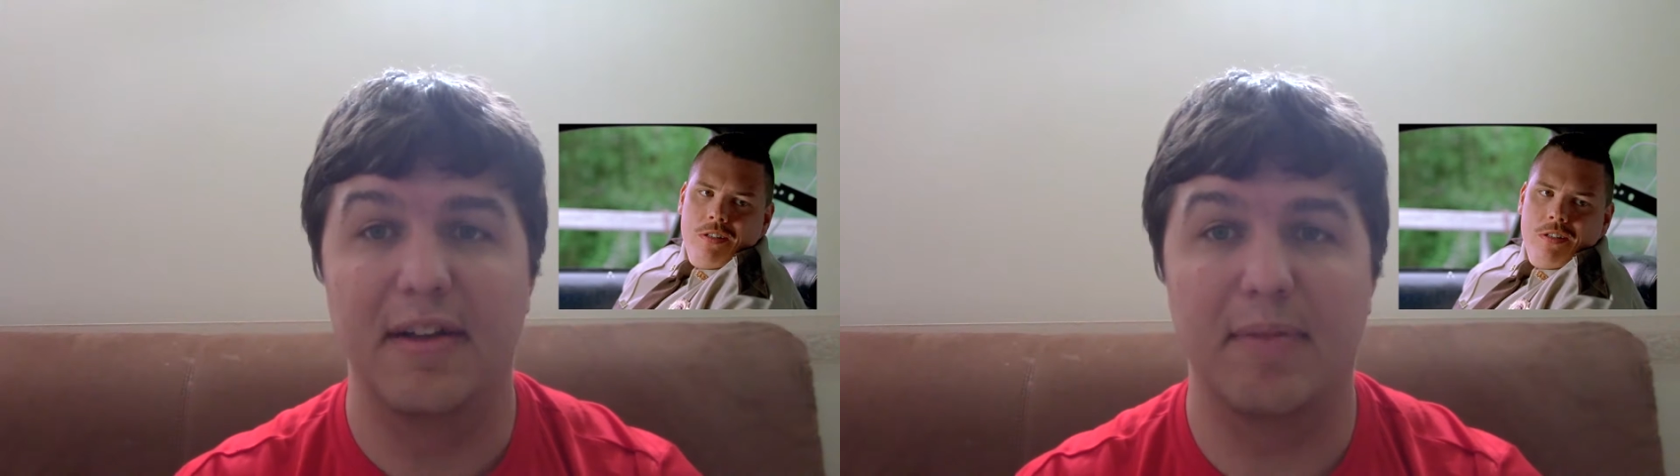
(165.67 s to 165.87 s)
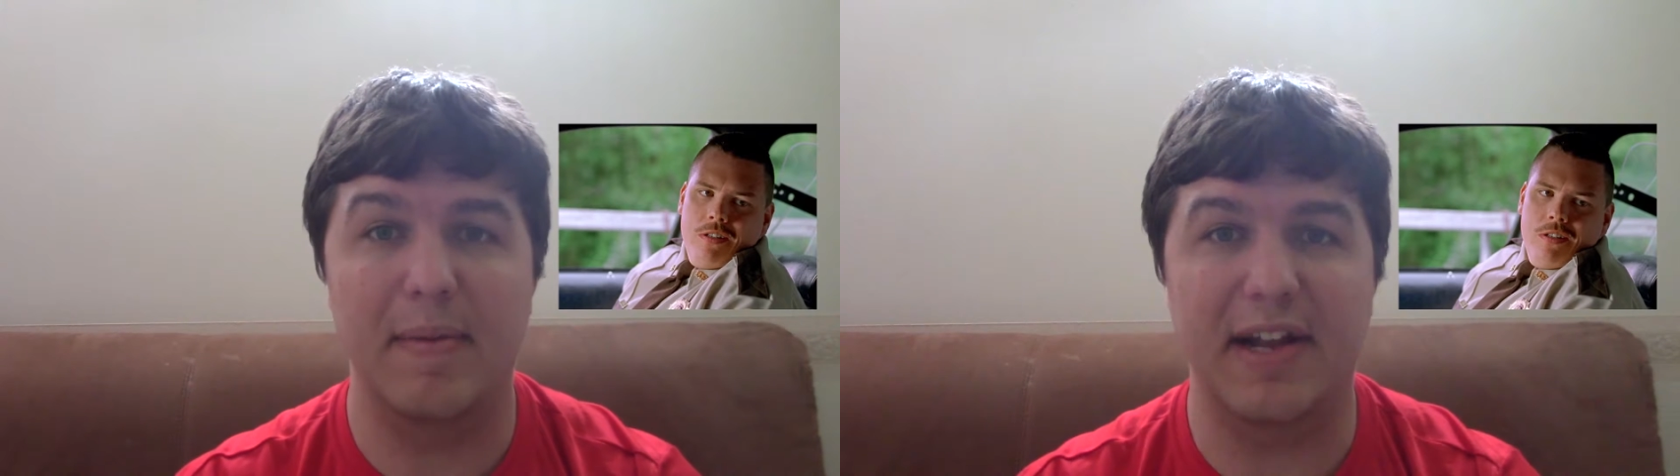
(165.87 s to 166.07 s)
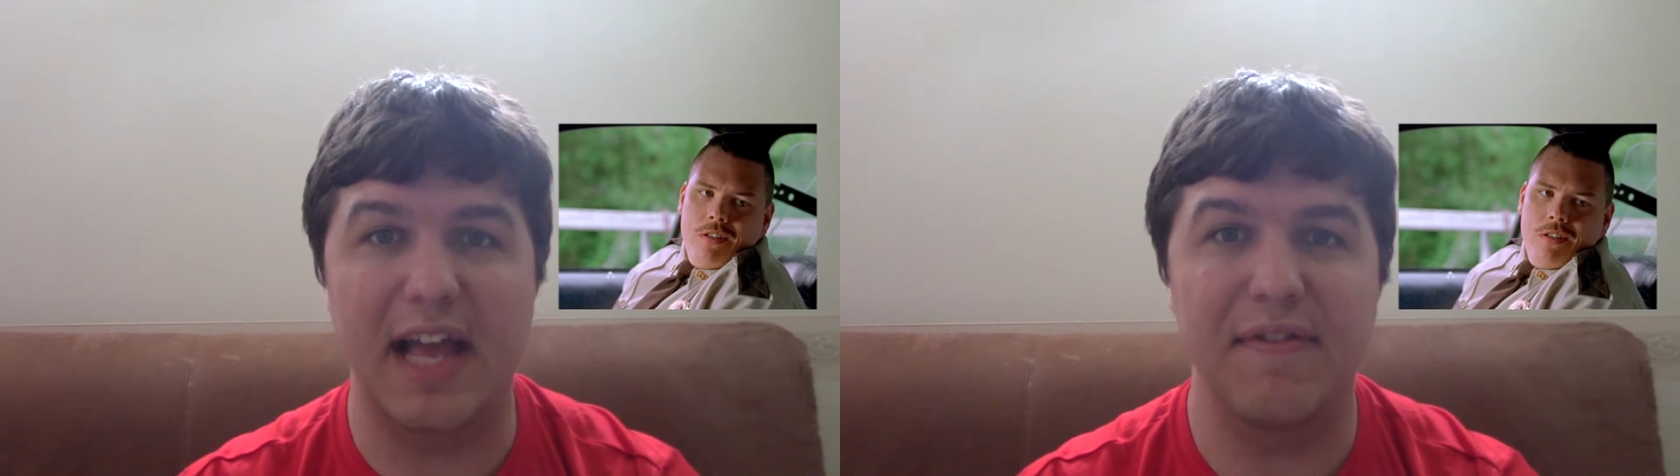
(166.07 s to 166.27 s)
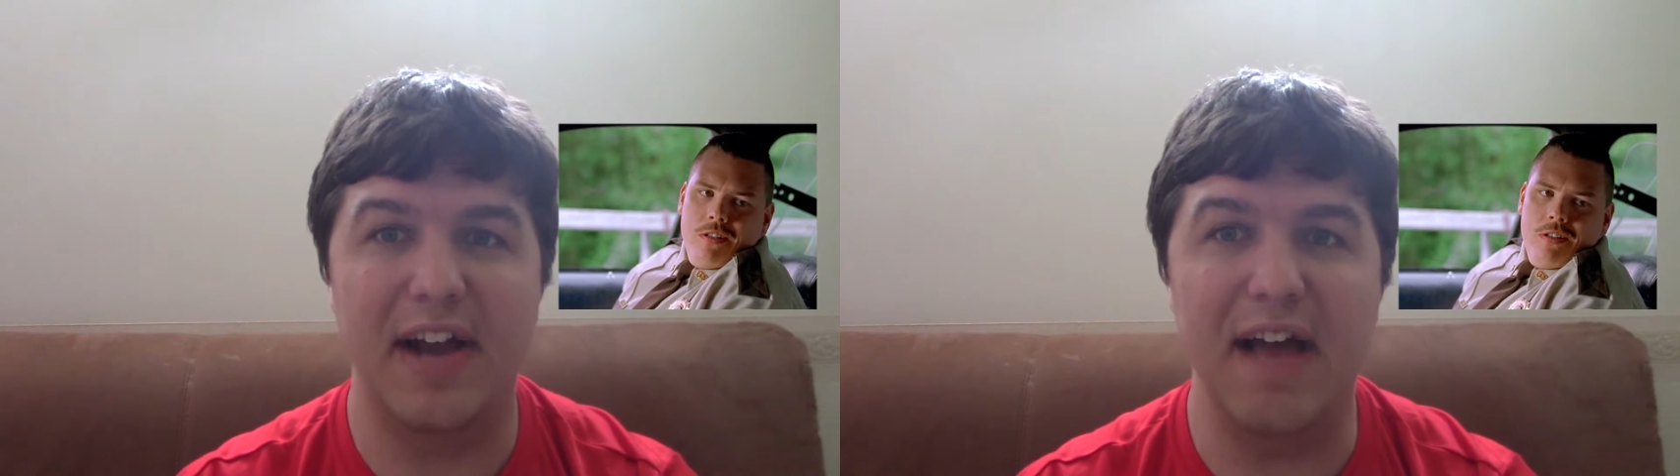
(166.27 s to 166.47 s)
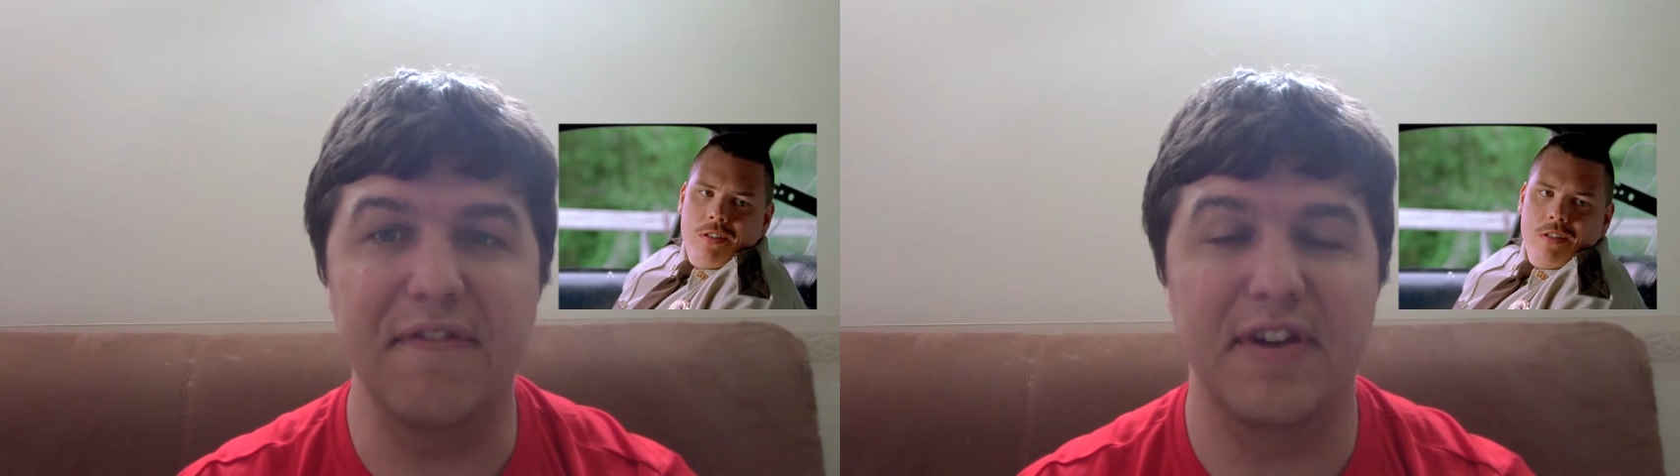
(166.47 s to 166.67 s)
played by Kevin
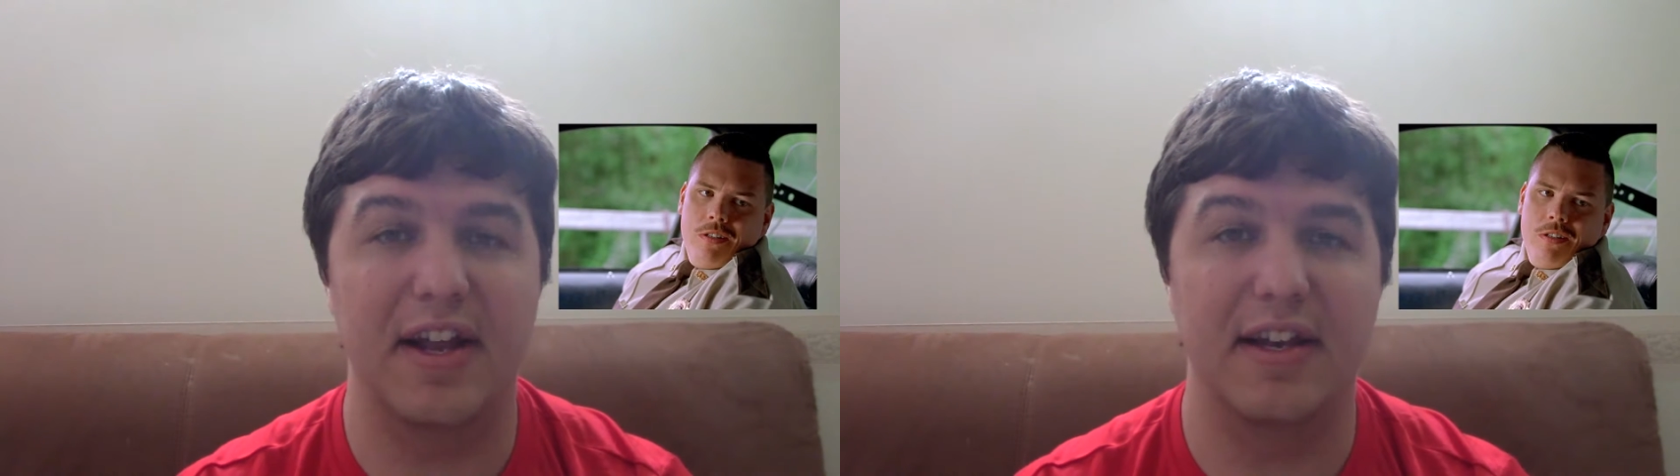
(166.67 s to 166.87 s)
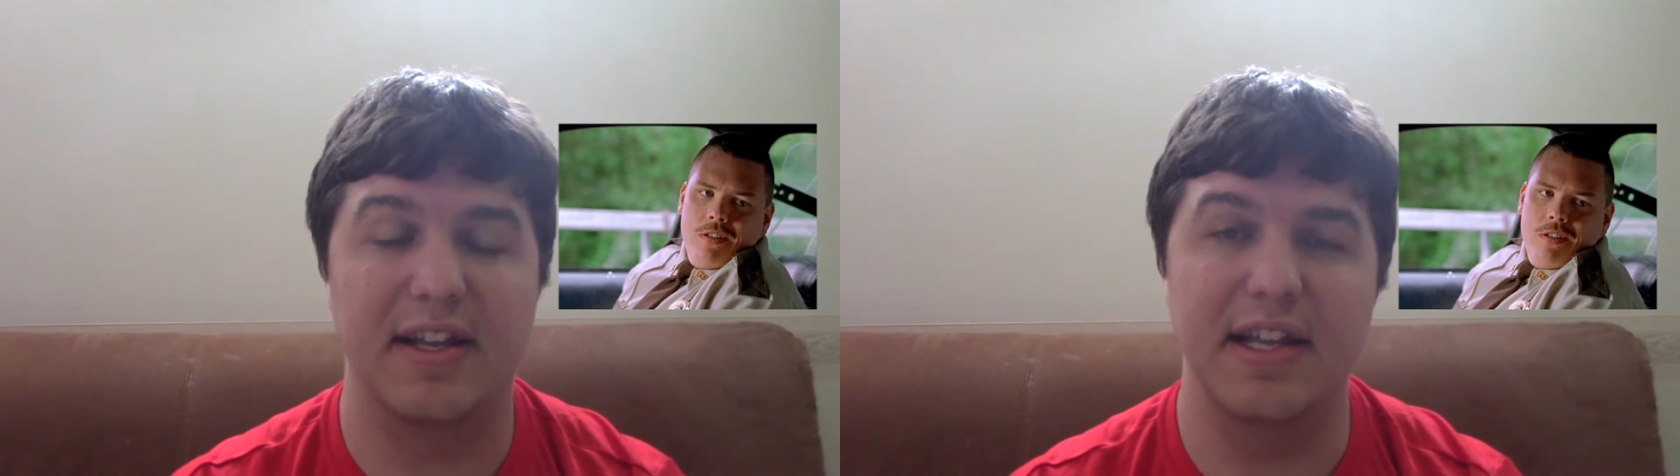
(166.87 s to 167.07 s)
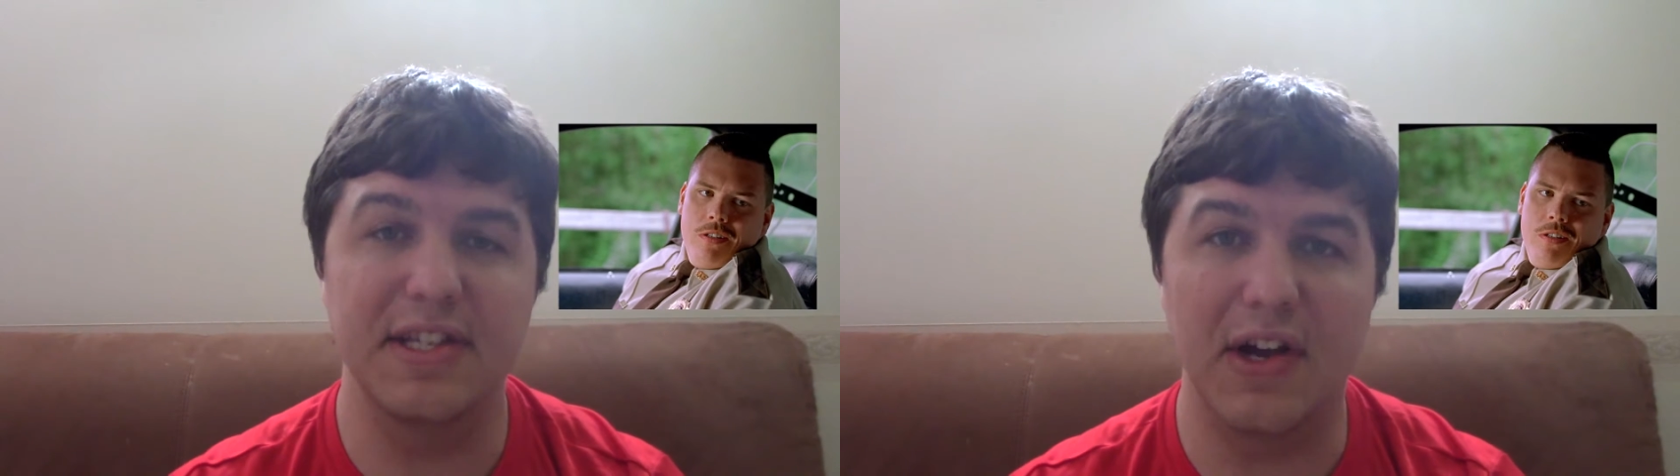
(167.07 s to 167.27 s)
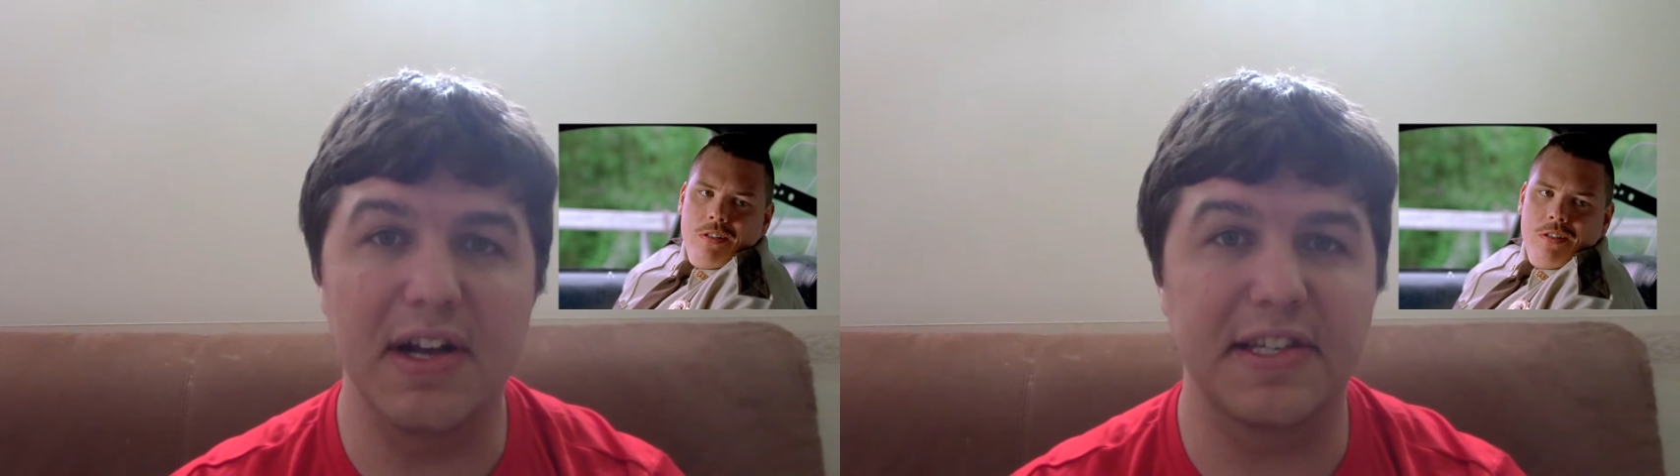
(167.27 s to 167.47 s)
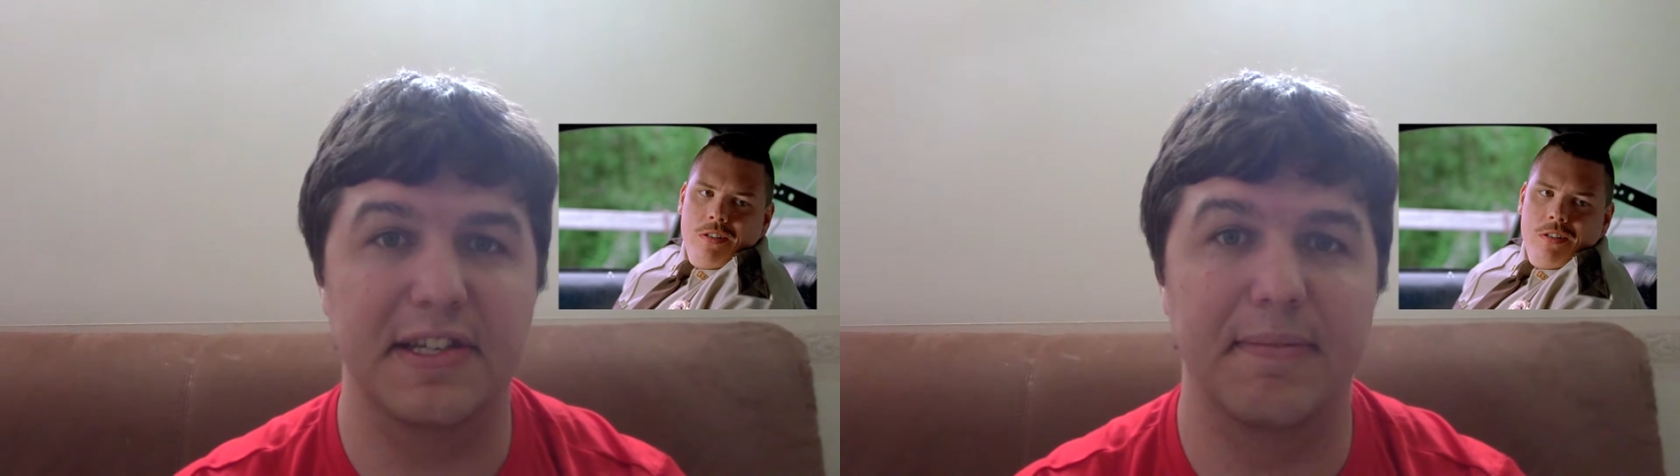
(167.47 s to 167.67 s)
Heffernan. He's
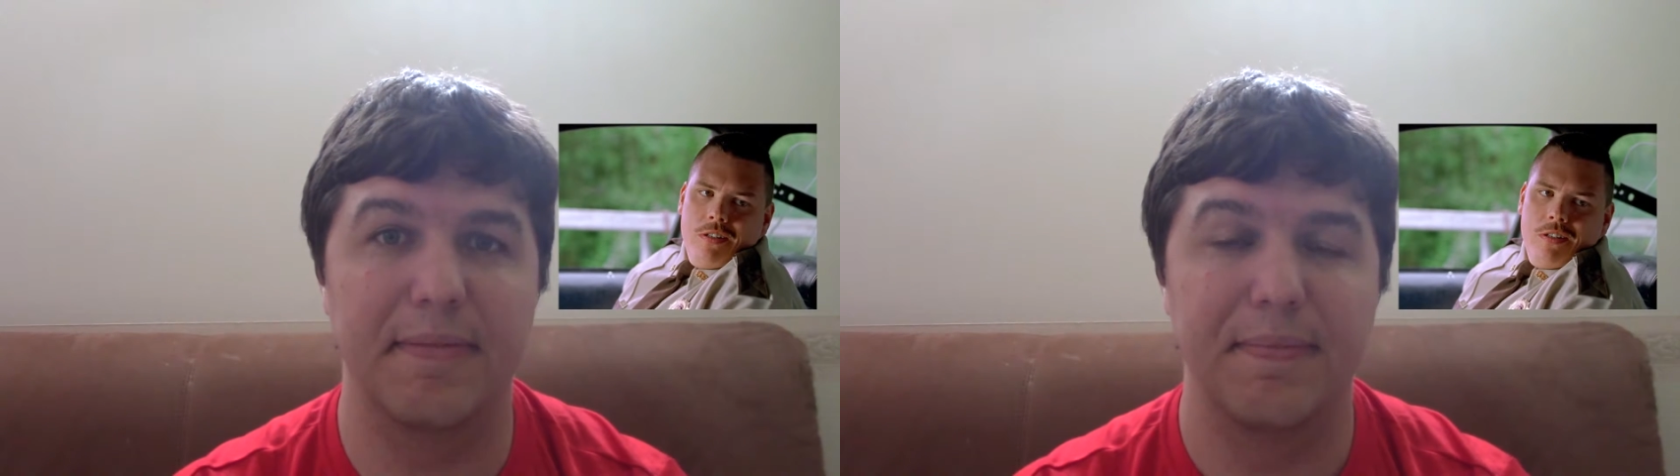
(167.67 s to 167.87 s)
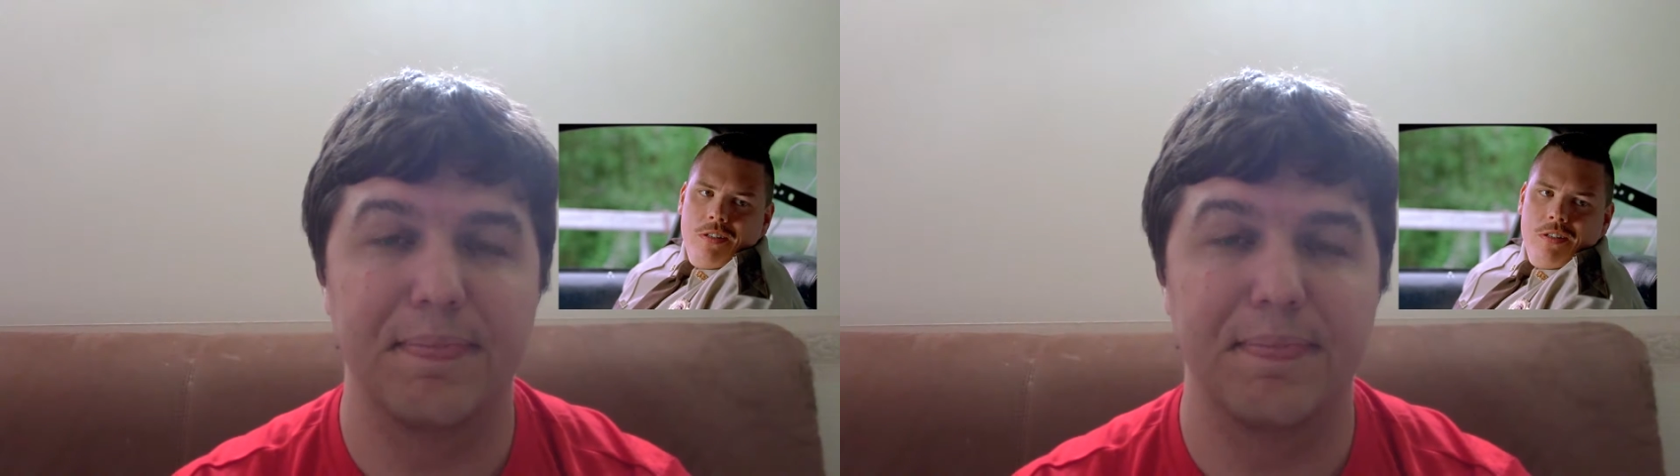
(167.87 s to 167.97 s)
awesome.